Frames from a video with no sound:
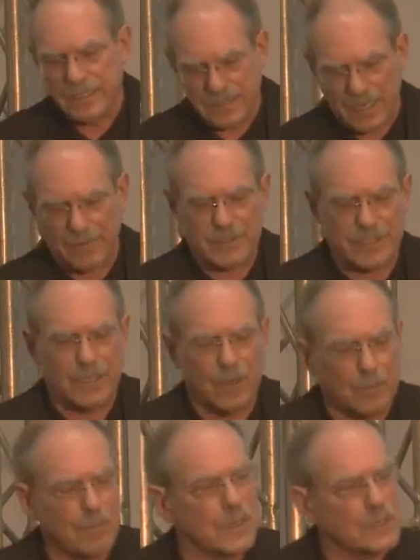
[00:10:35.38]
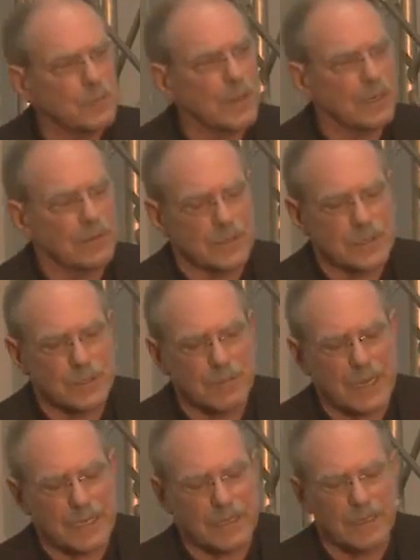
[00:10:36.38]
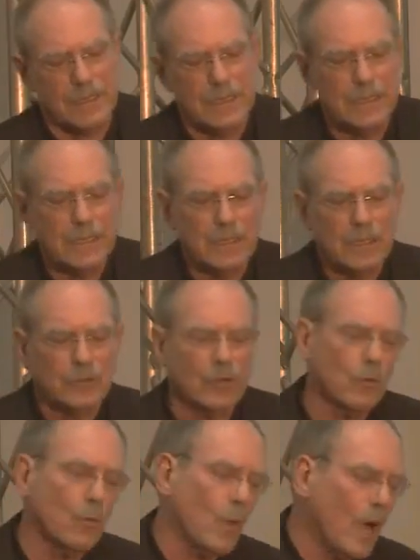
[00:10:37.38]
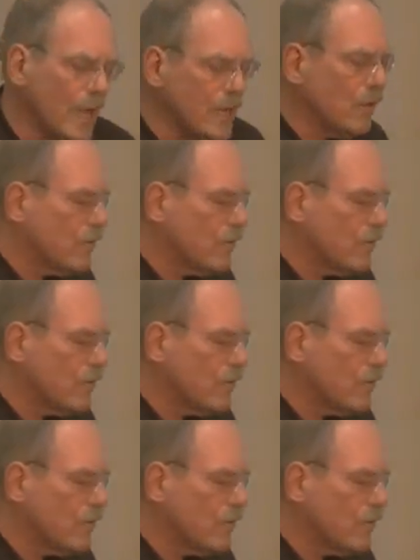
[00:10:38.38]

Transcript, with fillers: because I obviously know it much better than Jamaica. So, why